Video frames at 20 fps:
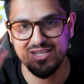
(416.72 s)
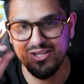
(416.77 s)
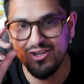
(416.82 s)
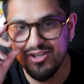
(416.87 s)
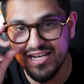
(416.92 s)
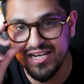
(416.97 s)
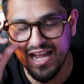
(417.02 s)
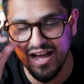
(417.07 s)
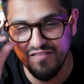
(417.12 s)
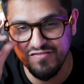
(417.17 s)

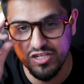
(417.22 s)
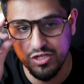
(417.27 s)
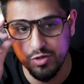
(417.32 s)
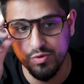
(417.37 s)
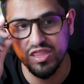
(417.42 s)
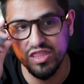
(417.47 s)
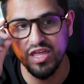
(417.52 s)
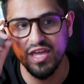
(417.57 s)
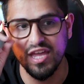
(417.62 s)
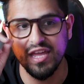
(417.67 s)
you didn't have to
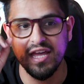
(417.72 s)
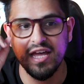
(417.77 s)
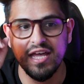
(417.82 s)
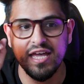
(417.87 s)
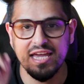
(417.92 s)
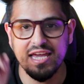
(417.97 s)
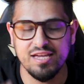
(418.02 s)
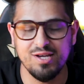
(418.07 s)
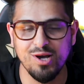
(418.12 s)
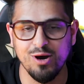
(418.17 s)
do a thing.
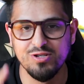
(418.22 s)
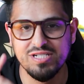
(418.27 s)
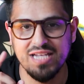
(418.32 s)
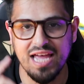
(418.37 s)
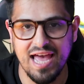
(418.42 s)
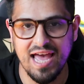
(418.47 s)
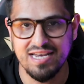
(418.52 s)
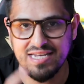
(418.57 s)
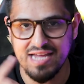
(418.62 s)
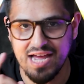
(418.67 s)
It goes
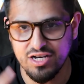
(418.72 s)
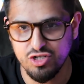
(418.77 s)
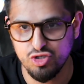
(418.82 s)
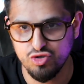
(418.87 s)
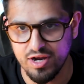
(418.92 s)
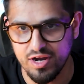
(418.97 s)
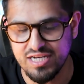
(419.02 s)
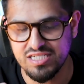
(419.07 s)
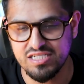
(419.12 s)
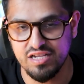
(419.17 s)
ahead and
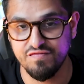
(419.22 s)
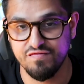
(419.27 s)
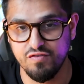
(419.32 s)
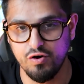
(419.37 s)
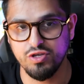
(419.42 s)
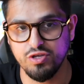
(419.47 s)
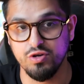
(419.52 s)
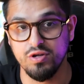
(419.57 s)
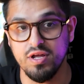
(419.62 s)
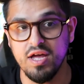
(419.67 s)
trades it
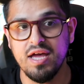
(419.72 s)
for you.